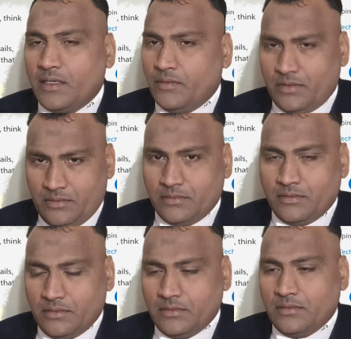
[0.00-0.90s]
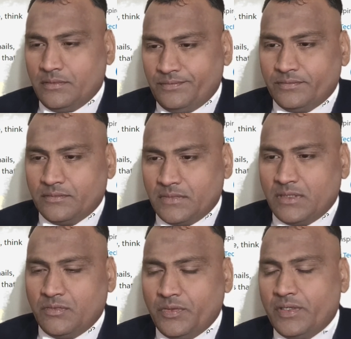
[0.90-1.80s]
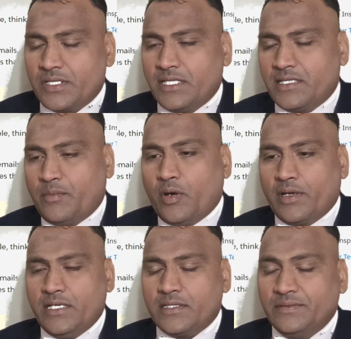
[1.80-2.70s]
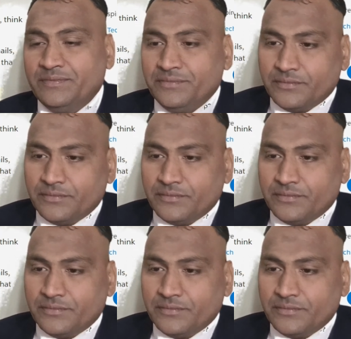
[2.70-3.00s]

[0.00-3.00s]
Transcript: your uh, wouldn't say subordinates,